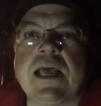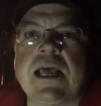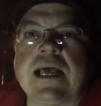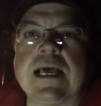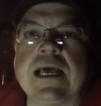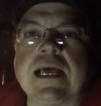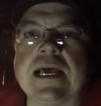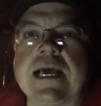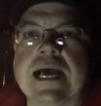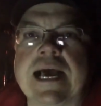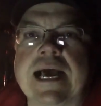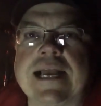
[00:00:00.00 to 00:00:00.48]

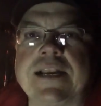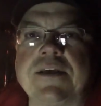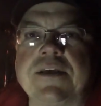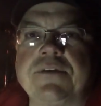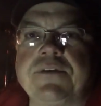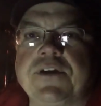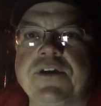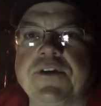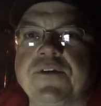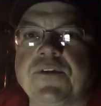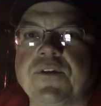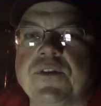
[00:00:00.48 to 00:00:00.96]
I know
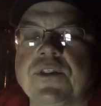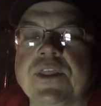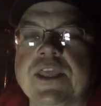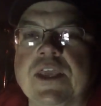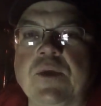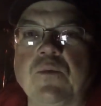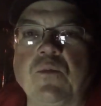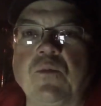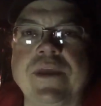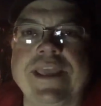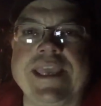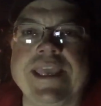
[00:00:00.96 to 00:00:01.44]
during the
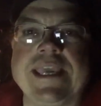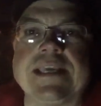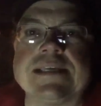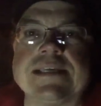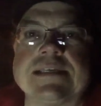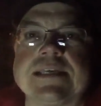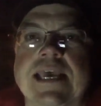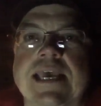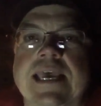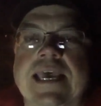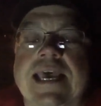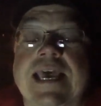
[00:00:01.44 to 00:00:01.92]
week
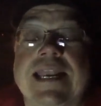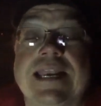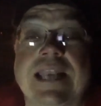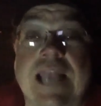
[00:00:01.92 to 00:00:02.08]
at